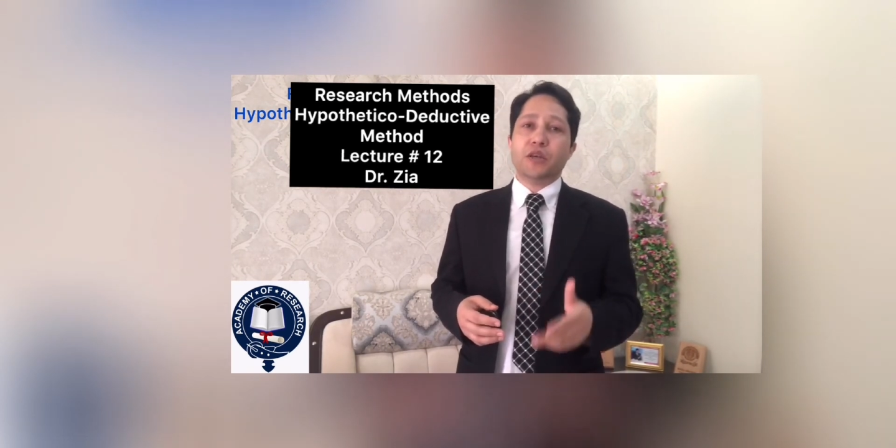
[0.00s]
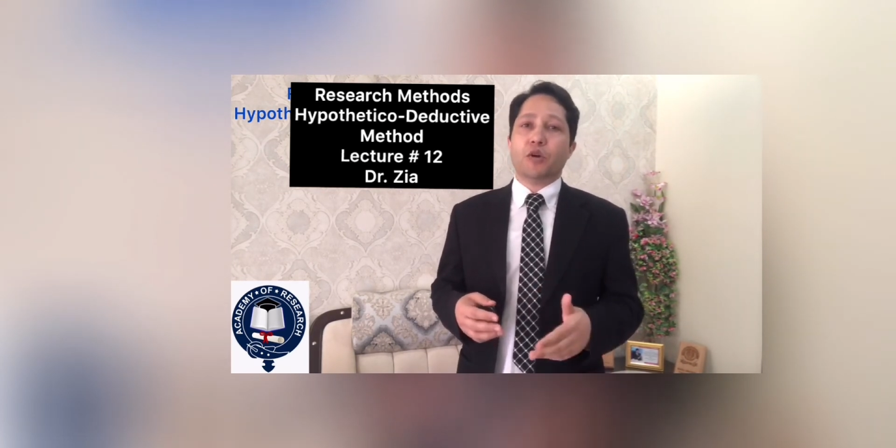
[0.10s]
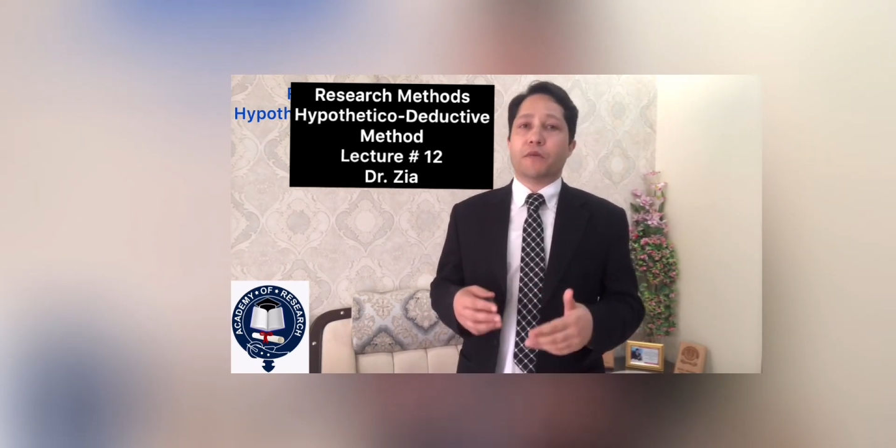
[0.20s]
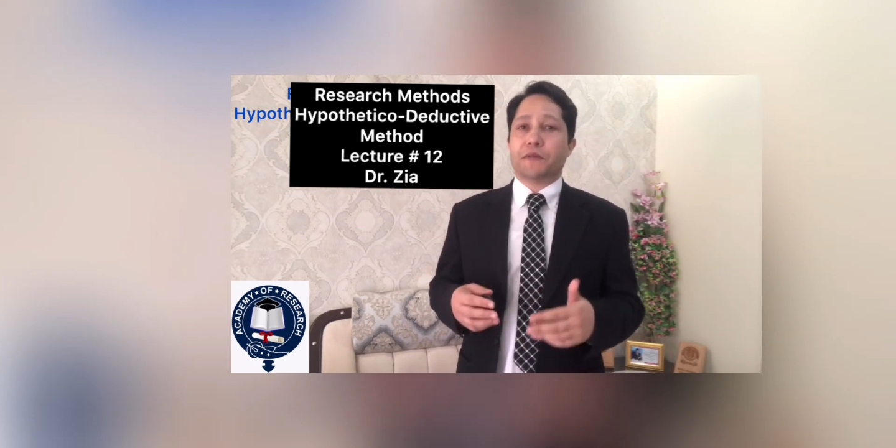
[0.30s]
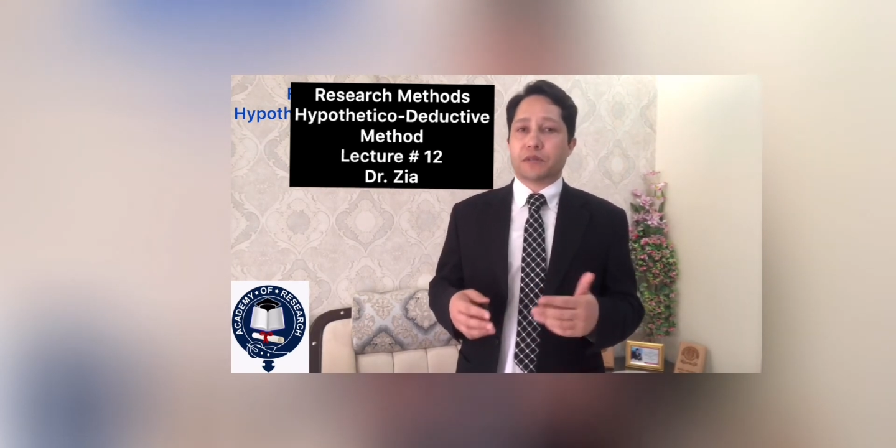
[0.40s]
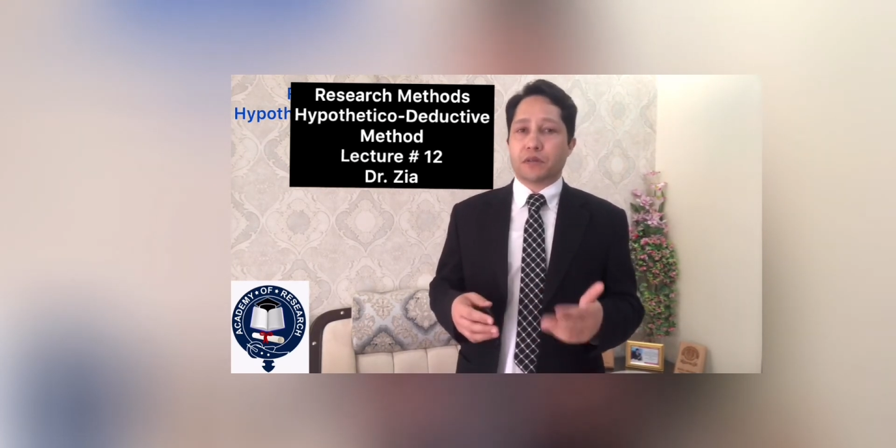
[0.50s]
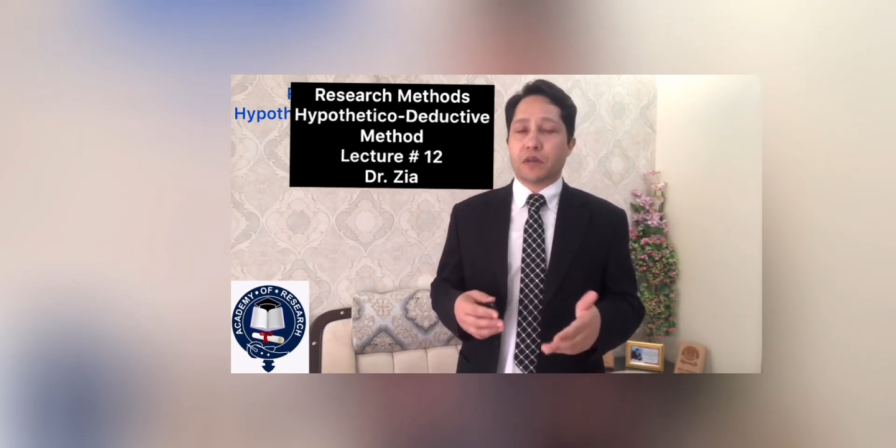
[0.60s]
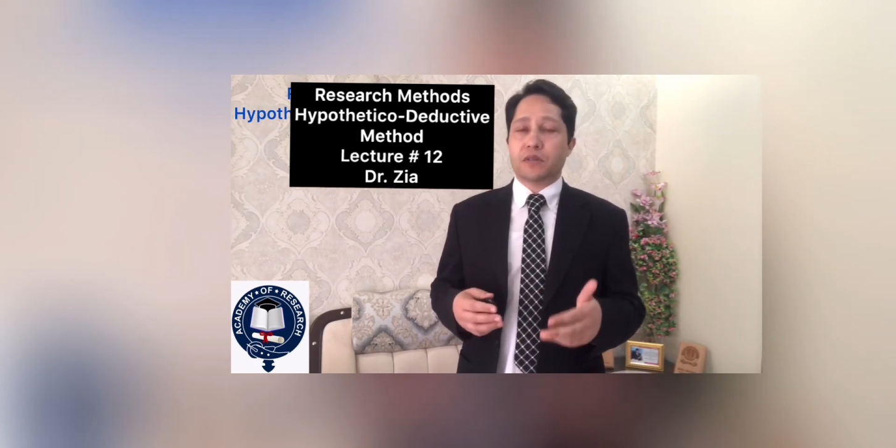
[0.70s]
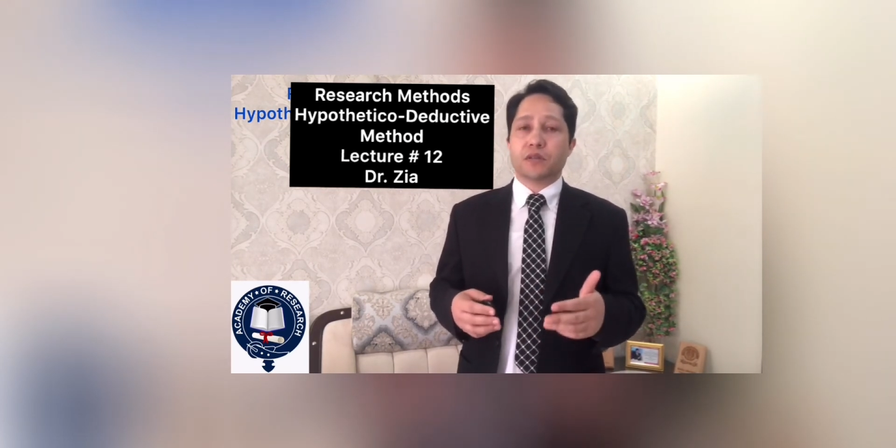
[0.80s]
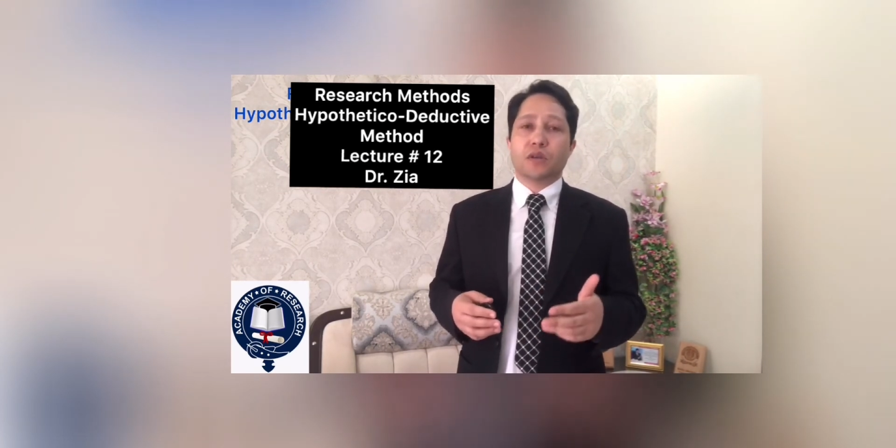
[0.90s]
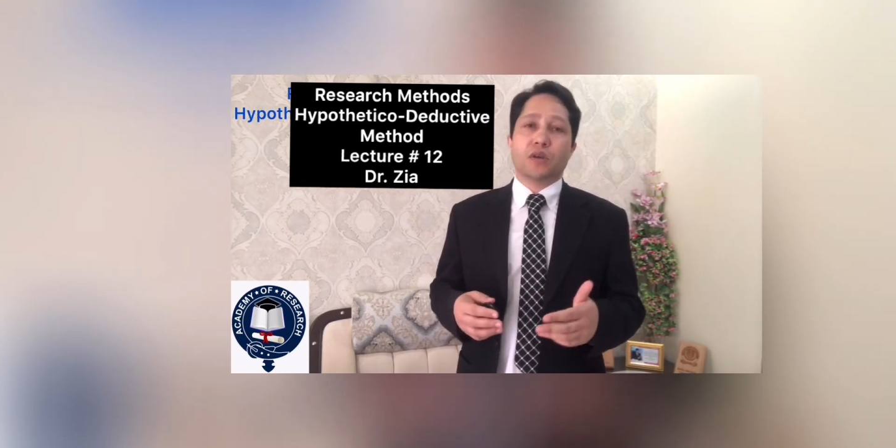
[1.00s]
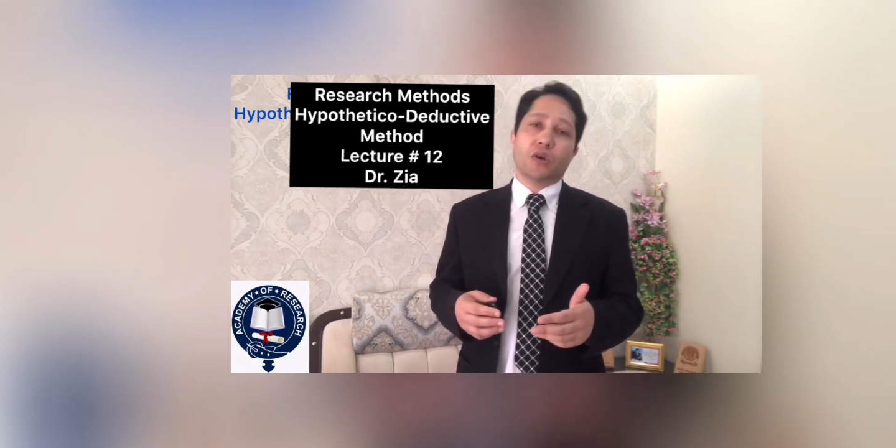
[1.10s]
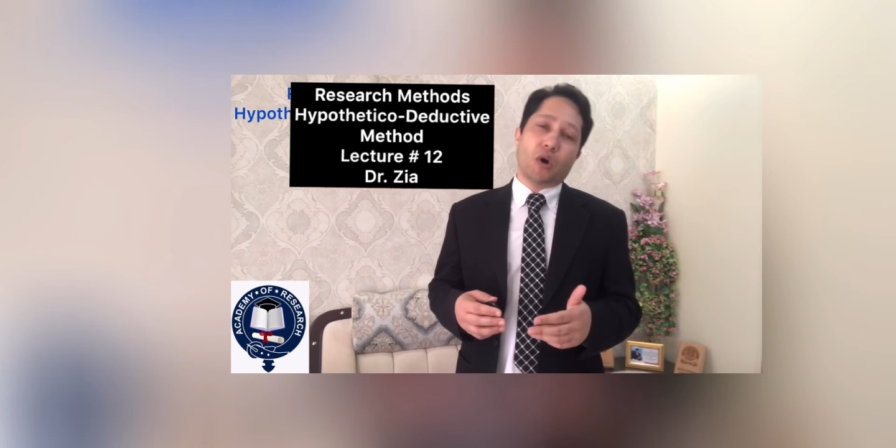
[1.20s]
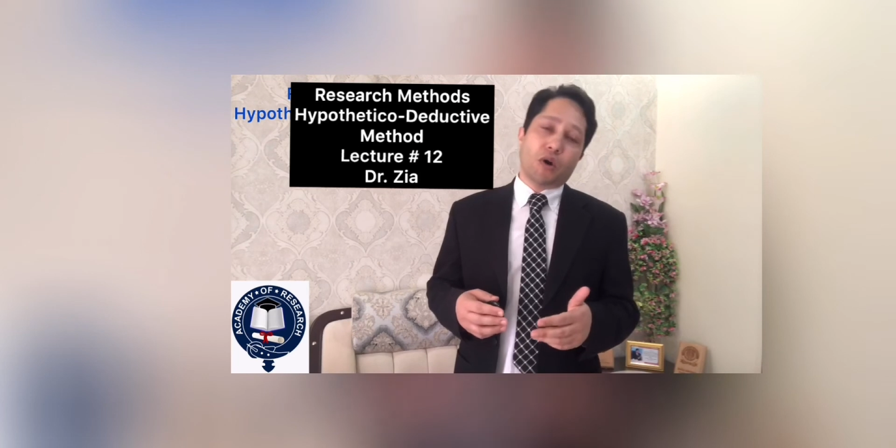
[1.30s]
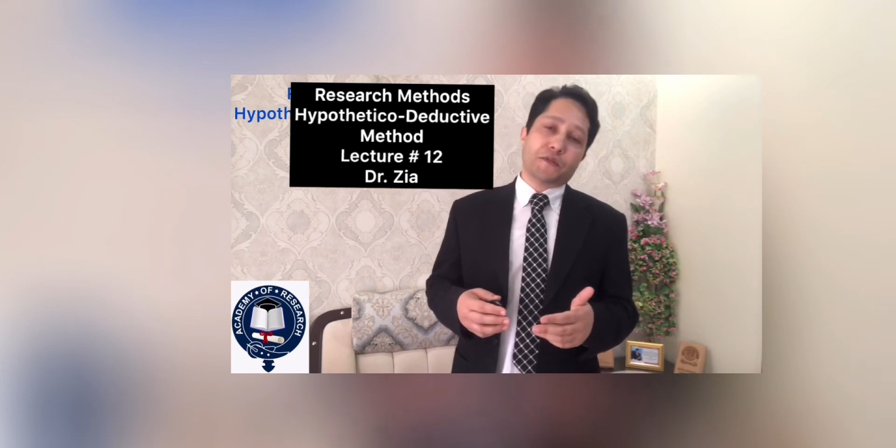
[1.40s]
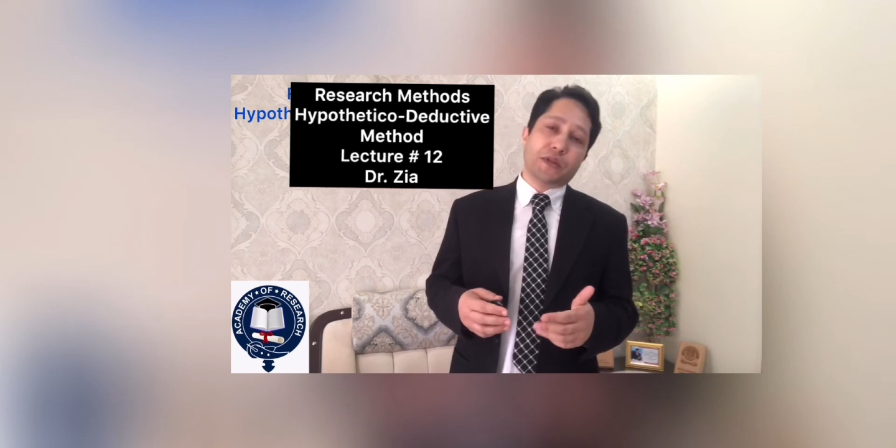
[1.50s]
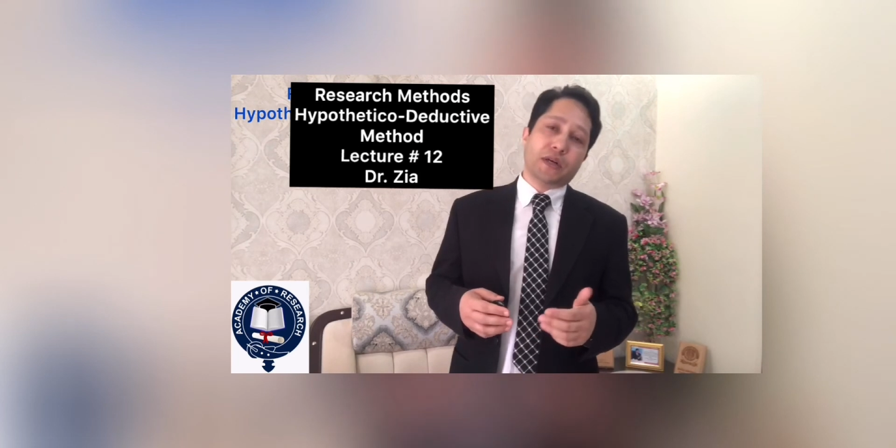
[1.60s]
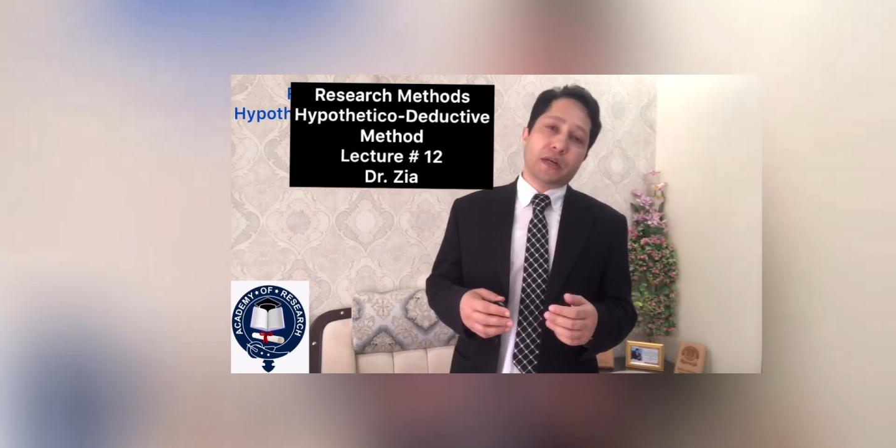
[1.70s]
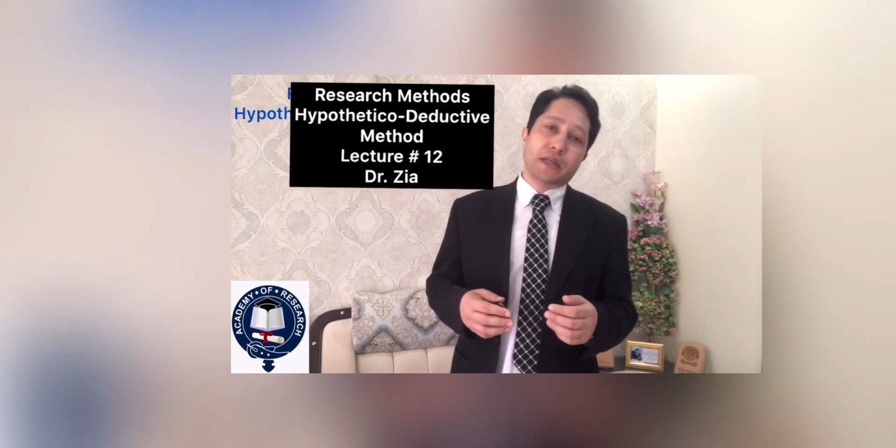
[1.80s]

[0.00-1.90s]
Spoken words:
of results of the